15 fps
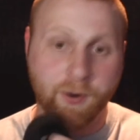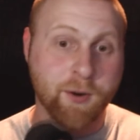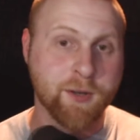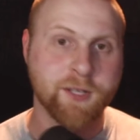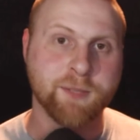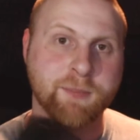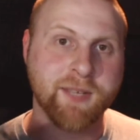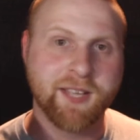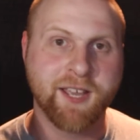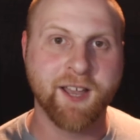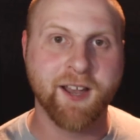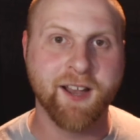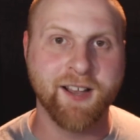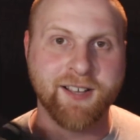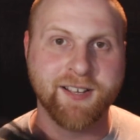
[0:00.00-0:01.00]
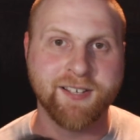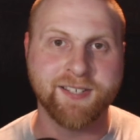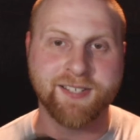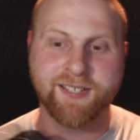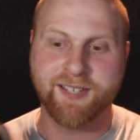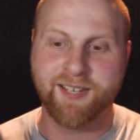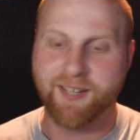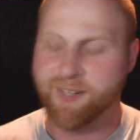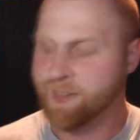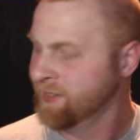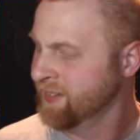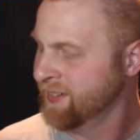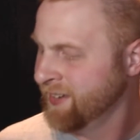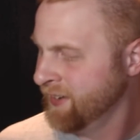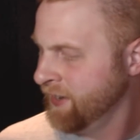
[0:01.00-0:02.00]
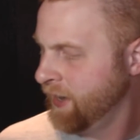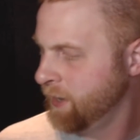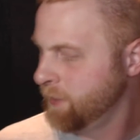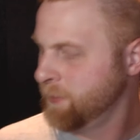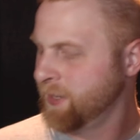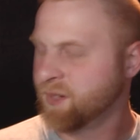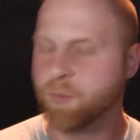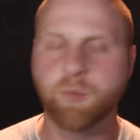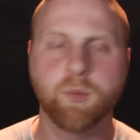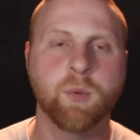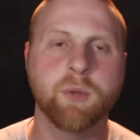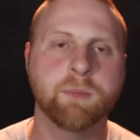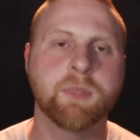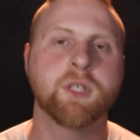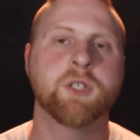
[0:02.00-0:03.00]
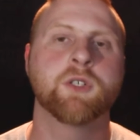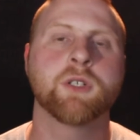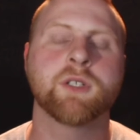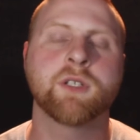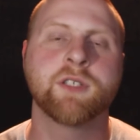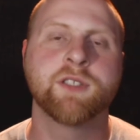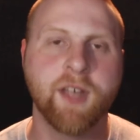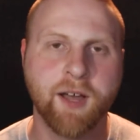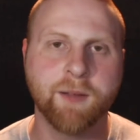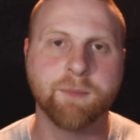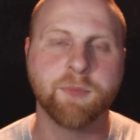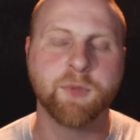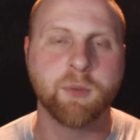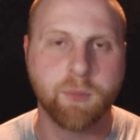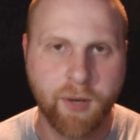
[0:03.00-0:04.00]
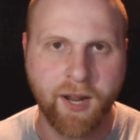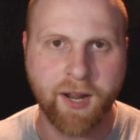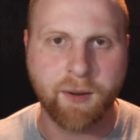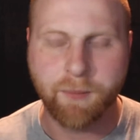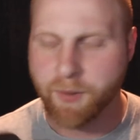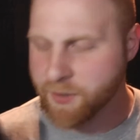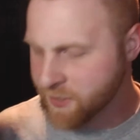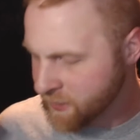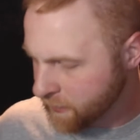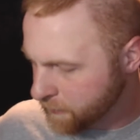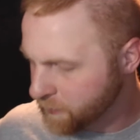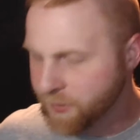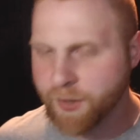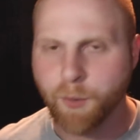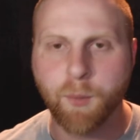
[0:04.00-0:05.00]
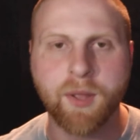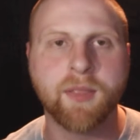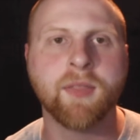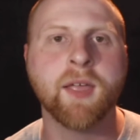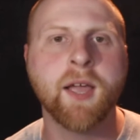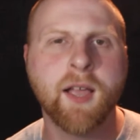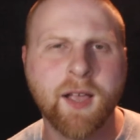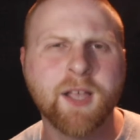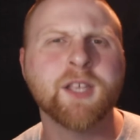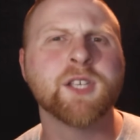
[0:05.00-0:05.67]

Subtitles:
First, because I mean, it would be just dumb to brag about something when